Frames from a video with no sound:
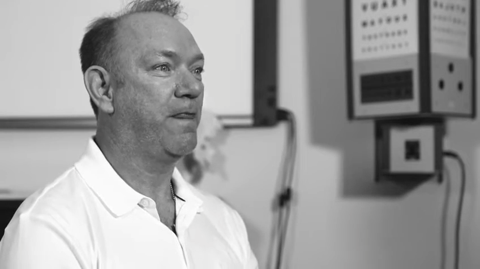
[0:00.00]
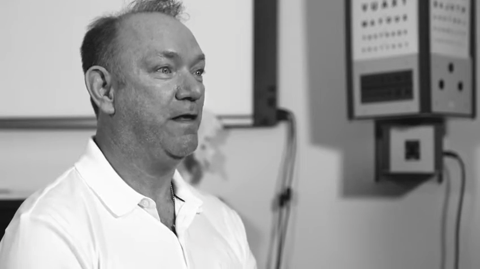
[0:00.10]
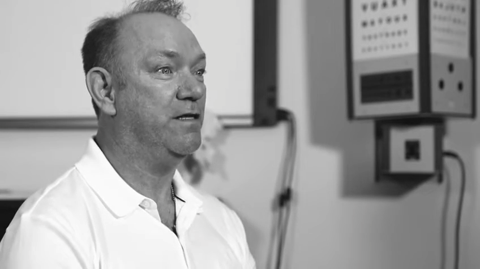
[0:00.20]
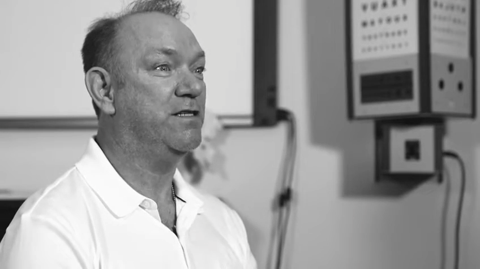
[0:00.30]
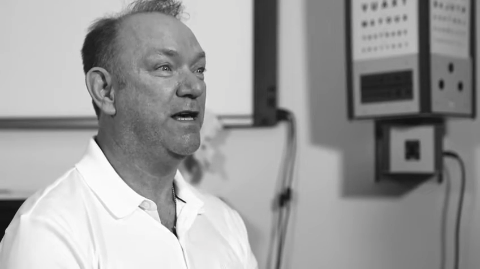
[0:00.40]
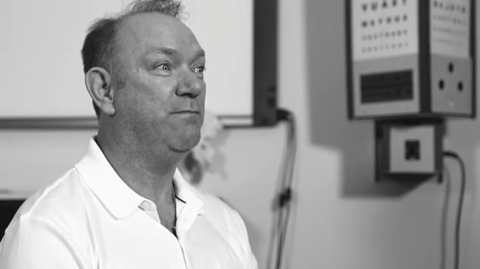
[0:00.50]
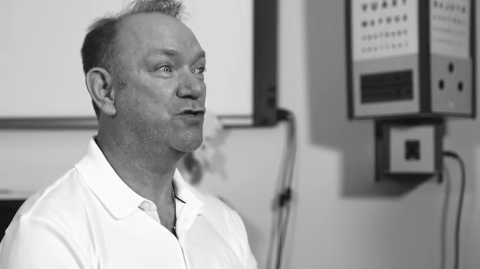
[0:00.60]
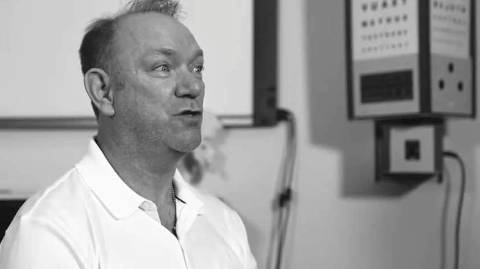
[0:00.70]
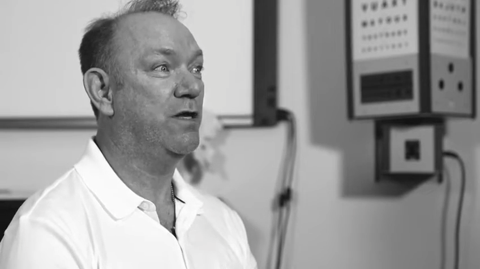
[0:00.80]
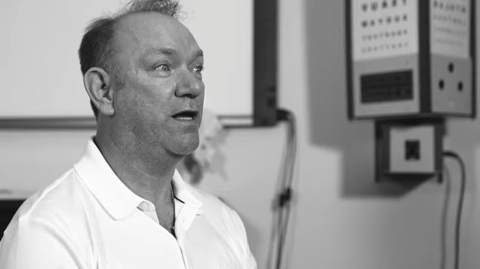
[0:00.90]
at the time.
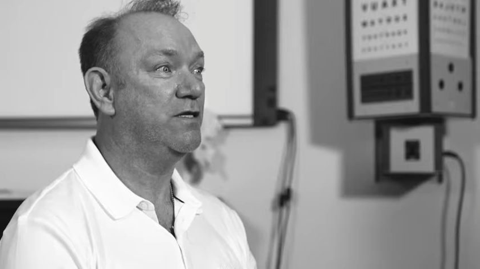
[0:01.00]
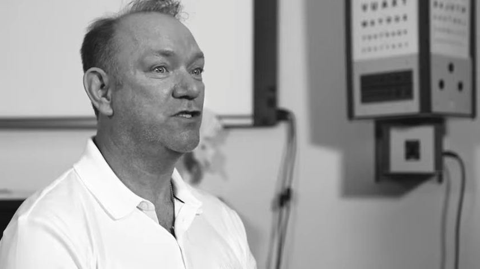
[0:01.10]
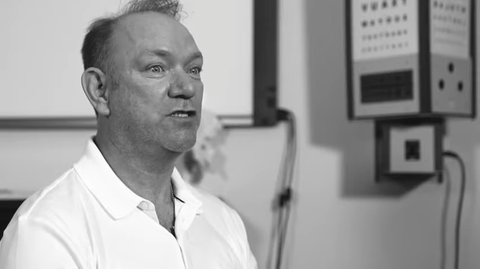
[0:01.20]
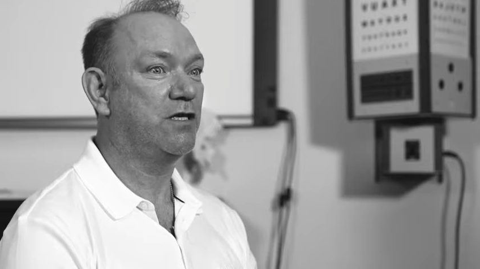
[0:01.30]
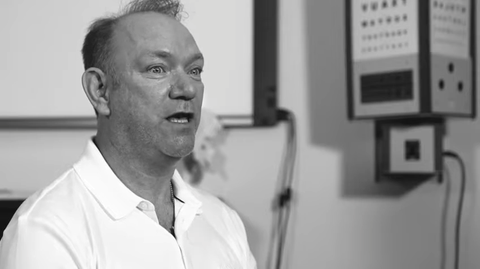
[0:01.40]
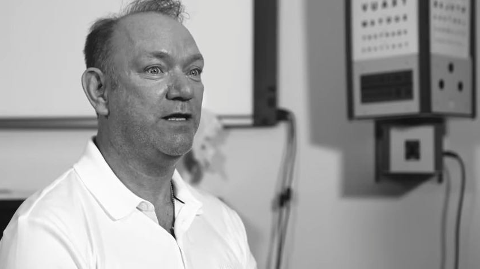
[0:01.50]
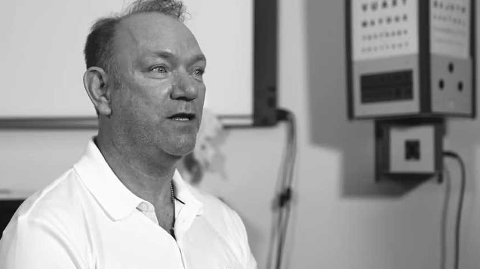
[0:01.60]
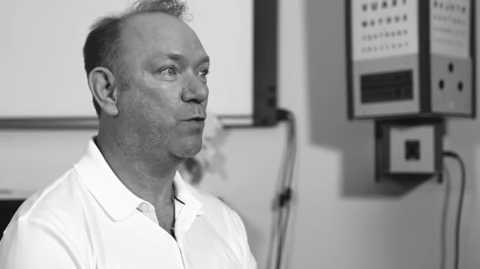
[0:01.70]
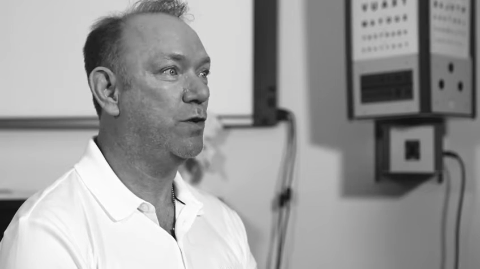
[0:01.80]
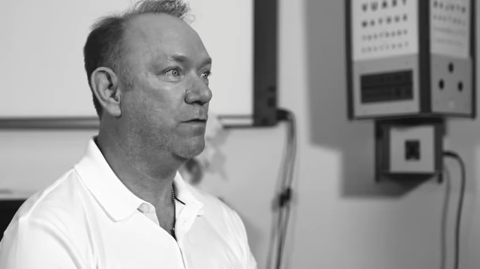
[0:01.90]
So that's kind
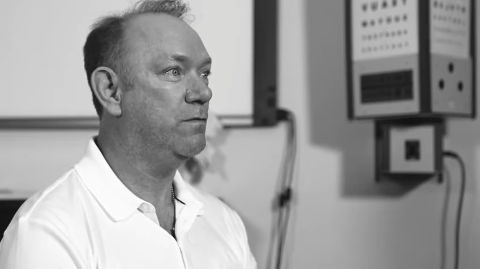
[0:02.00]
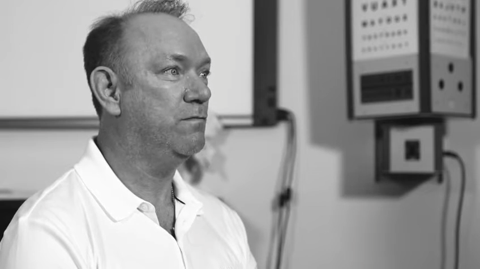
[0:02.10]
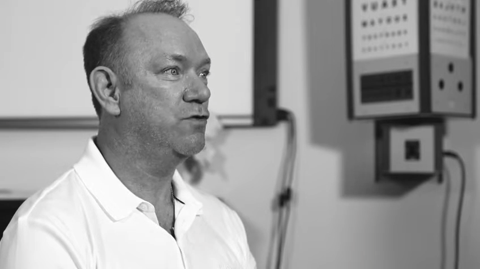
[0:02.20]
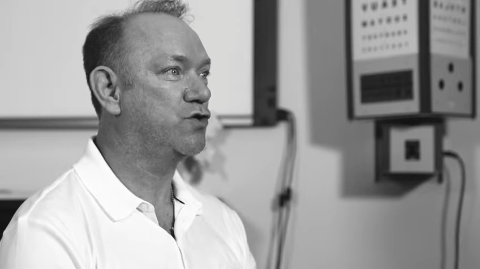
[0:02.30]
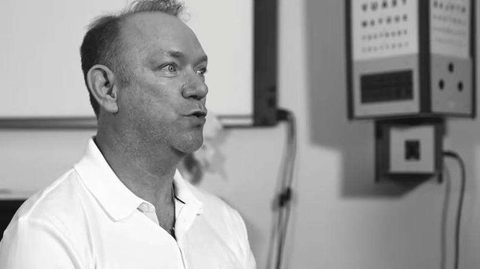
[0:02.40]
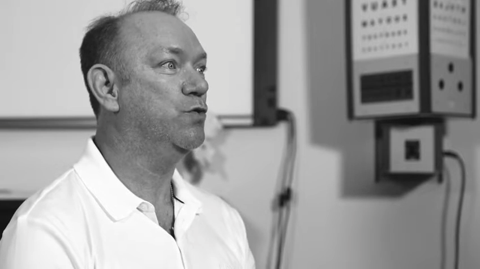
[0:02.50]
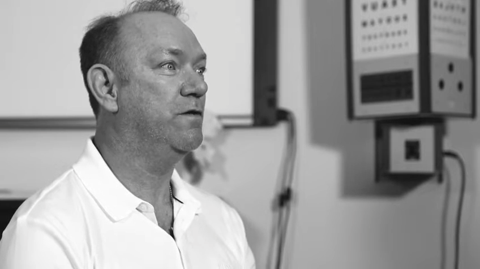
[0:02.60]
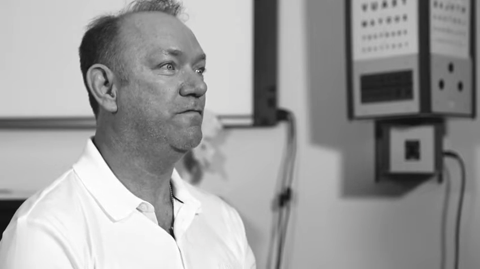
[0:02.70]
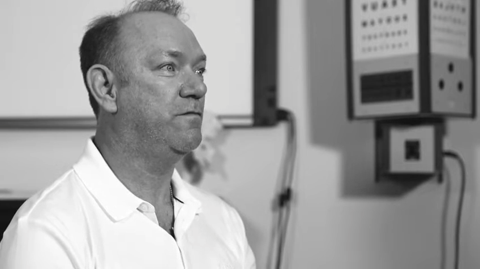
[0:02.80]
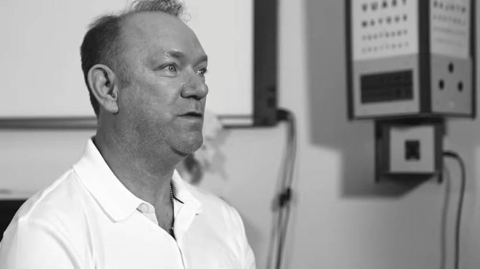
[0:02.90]
of what sold
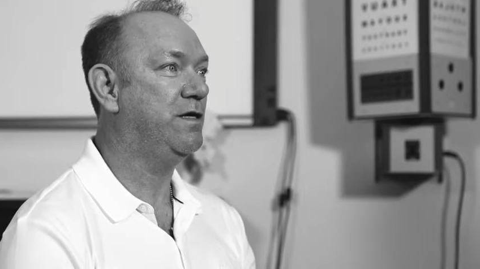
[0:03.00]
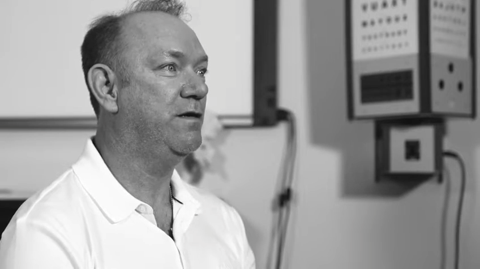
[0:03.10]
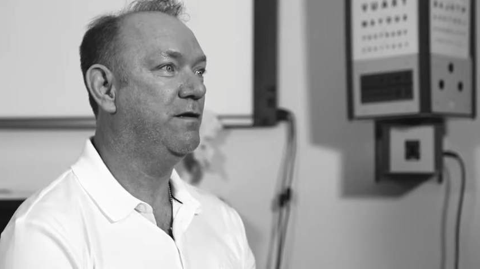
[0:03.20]
it for me.